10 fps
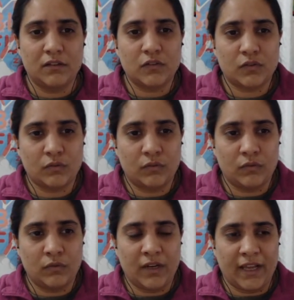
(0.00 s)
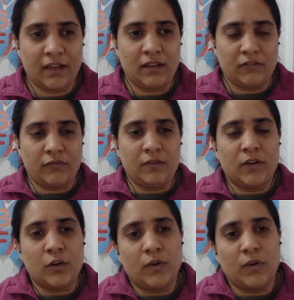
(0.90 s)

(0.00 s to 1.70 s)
So like if we were to